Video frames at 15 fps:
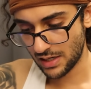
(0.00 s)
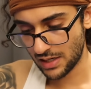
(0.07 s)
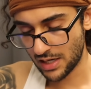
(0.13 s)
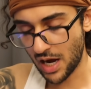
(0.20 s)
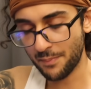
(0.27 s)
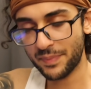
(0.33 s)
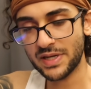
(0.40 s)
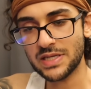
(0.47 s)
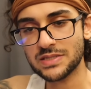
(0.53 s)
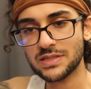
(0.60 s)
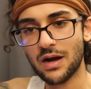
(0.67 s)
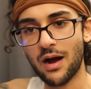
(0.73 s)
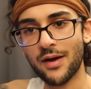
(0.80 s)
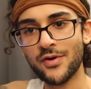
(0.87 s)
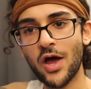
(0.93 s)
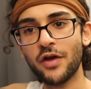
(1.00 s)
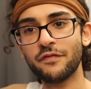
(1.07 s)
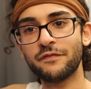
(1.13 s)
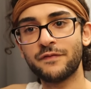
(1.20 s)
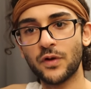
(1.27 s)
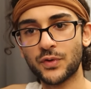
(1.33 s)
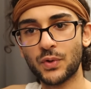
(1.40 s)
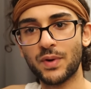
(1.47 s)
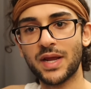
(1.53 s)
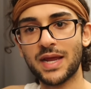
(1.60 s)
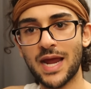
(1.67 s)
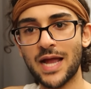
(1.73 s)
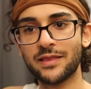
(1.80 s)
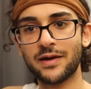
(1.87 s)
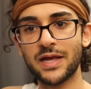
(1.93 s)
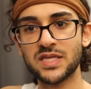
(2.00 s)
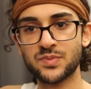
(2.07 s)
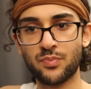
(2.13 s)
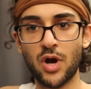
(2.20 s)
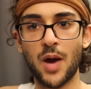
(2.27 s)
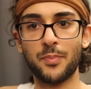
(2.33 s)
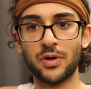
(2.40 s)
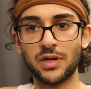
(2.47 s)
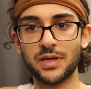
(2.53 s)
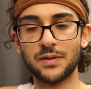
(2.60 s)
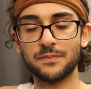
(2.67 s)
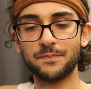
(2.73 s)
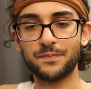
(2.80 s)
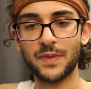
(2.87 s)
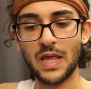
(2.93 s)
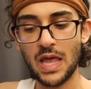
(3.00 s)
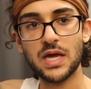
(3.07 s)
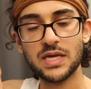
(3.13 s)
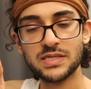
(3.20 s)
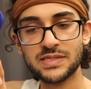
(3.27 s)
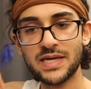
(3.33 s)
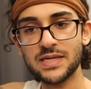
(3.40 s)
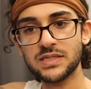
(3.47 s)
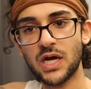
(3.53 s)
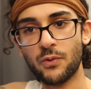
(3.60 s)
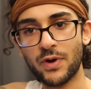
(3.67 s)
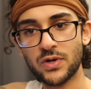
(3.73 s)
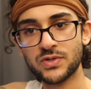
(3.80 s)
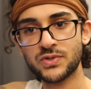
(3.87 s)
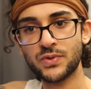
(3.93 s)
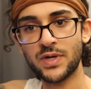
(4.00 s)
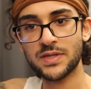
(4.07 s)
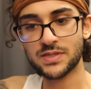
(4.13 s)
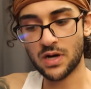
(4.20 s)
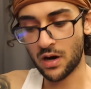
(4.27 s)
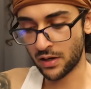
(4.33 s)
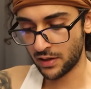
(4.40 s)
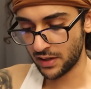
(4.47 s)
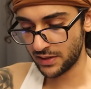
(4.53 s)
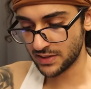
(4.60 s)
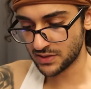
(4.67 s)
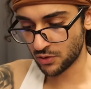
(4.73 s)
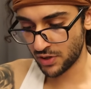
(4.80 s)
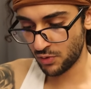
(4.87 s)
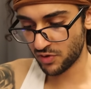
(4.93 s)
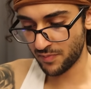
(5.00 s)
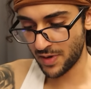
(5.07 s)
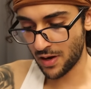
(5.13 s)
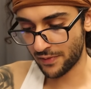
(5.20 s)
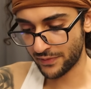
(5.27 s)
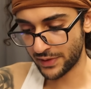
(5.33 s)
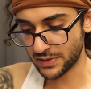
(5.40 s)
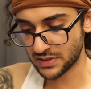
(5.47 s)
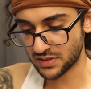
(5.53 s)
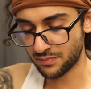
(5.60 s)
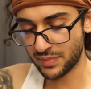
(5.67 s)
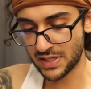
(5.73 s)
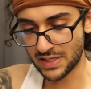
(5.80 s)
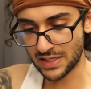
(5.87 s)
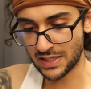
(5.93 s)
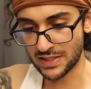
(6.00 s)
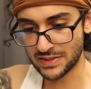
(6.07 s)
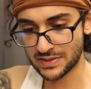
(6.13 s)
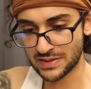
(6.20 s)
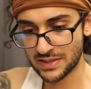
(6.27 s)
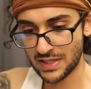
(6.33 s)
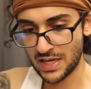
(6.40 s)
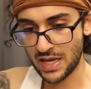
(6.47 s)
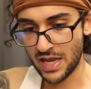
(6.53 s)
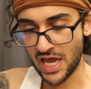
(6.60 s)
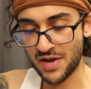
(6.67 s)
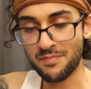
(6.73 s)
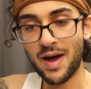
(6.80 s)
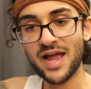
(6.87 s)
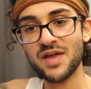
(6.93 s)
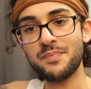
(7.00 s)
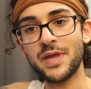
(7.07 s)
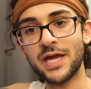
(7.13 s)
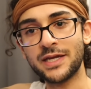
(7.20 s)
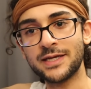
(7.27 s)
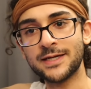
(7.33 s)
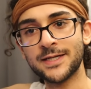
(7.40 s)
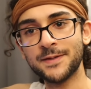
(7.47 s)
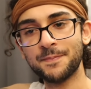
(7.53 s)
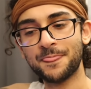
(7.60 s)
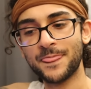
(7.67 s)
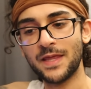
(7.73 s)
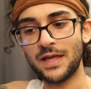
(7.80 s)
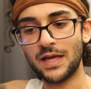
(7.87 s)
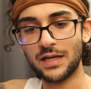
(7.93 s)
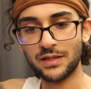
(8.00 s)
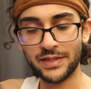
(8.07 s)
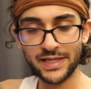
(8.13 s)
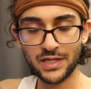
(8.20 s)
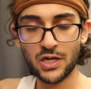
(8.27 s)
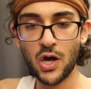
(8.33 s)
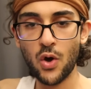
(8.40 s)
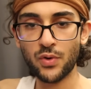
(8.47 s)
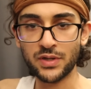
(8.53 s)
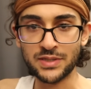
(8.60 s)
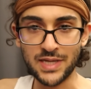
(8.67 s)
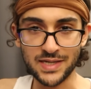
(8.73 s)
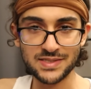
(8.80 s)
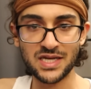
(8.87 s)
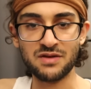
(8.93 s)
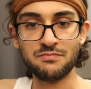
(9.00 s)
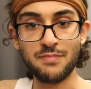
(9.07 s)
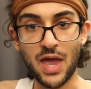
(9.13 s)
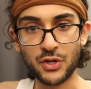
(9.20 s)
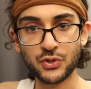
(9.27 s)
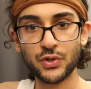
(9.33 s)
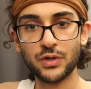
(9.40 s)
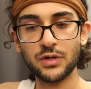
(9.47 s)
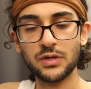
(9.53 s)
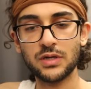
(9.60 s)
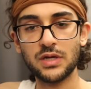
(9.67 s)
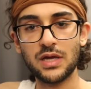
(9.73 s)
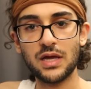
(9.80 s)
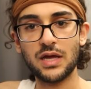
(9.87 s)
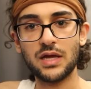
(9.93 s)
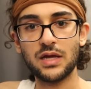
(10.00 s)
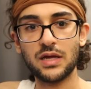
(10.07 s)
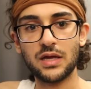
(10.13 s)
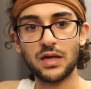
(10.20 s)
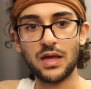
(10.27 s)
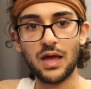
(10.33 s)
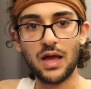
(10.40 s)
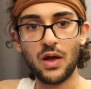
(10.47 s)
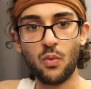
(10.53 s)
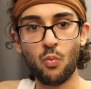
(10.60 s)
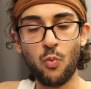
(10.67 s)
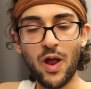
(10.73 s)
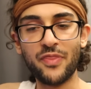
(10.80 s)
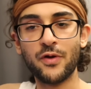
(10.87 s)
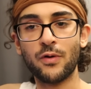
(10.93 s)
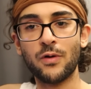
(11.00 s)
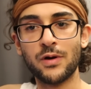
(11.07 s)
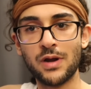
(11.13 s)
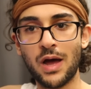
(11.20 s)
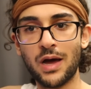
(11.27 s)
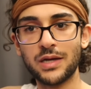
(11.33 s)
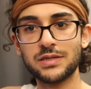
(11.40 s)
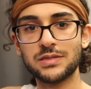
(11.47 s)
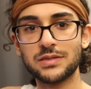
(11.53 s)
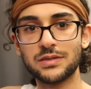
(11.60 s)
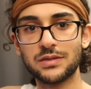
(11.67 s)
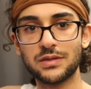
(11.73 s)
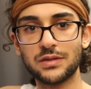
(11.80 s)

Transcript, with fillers: companies are not filtering candidates properly. CS Career students are going to disagree with me on this because, in my opinion, lead code doesn't measure whether or not